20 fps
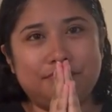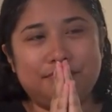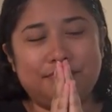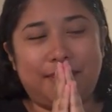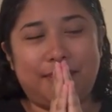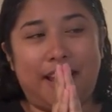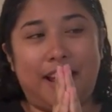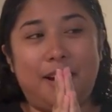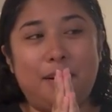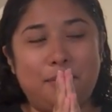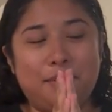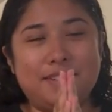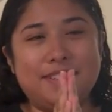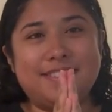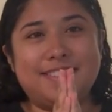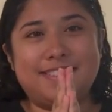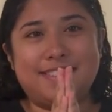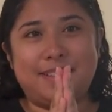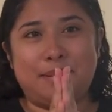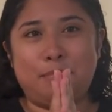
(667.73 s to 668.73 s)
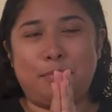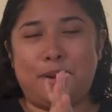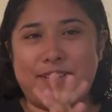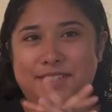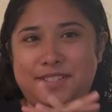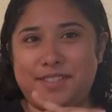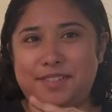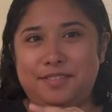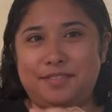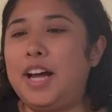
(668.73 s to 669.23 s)
That was
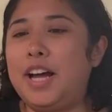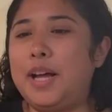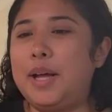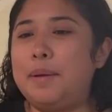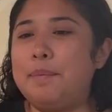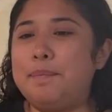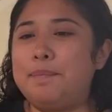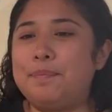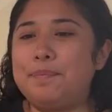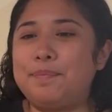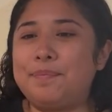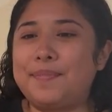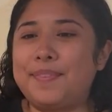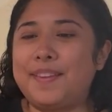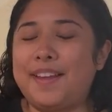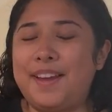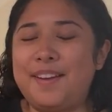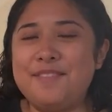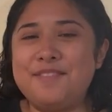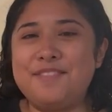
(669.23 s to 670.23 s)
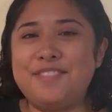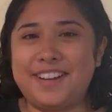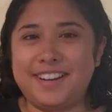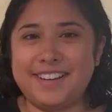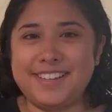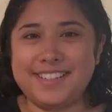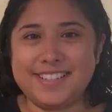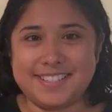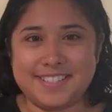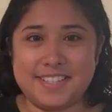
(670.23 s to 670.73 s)
impressive. I'm
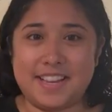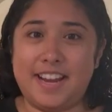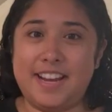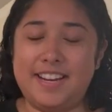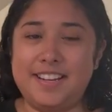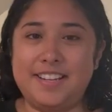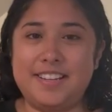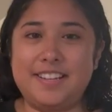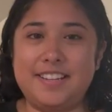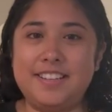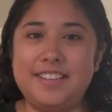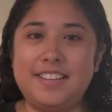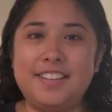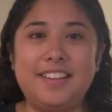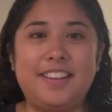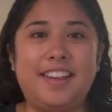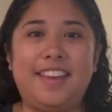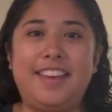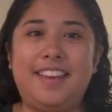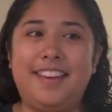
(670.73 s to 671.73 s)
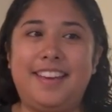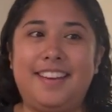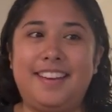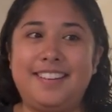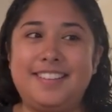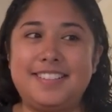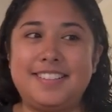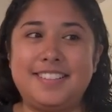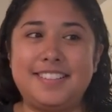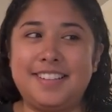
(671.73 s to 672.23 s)
very excited
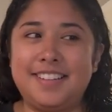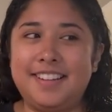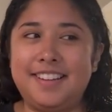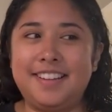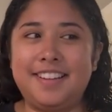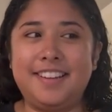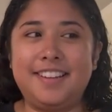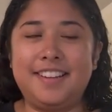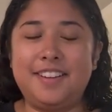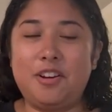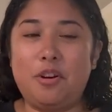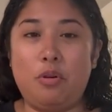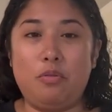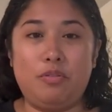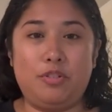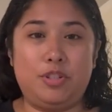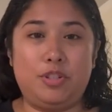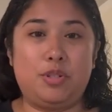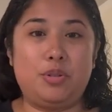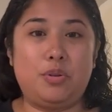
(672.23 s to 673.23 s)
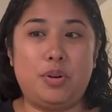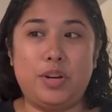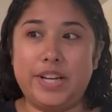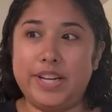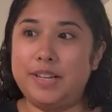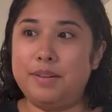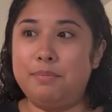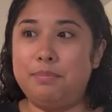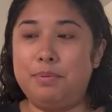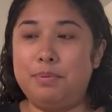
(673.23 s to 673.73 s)
and
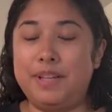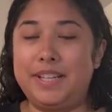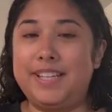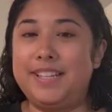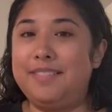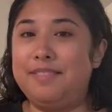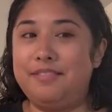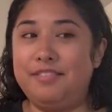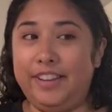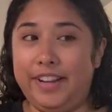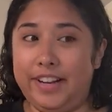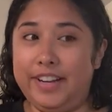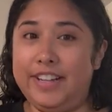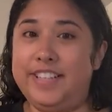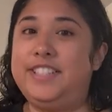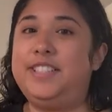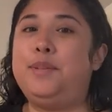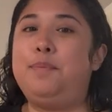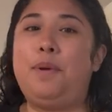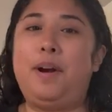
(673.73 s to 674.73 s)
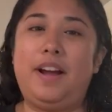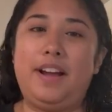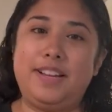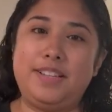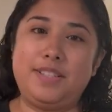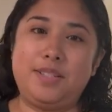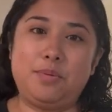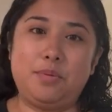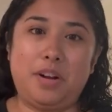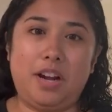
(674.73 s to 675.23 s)
overjoyed, but very
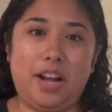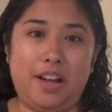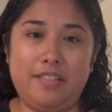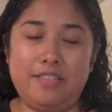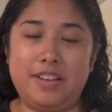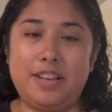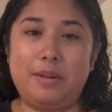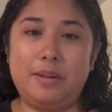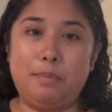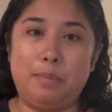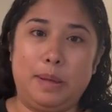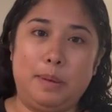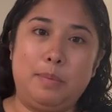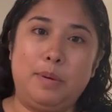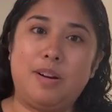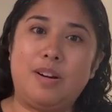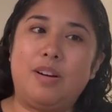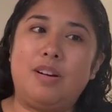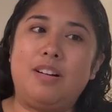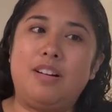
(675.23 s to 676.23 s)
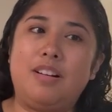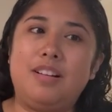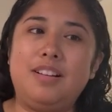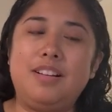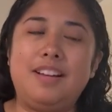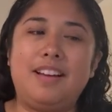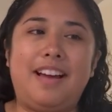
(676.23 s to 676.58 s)
surprised we're having a baby girl.